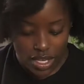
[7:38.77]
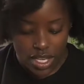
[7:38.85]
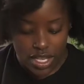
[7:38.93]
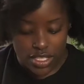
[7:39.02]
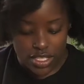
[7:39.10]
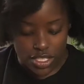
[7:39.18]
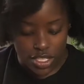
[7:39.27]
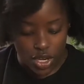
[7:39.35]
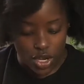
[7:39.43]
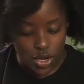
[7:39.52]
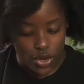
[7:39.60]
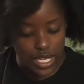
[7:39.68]

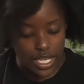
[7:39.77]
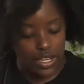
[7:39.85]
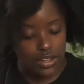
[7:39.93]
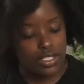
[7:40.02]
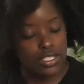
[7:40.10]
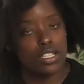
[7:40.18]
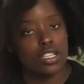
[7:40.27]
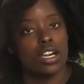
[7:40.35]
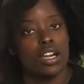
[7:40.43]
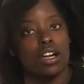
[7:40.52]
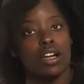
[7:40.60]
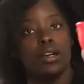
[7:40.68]
So here's the
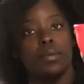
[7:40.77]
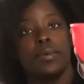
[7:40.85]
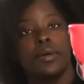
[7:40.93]
cup,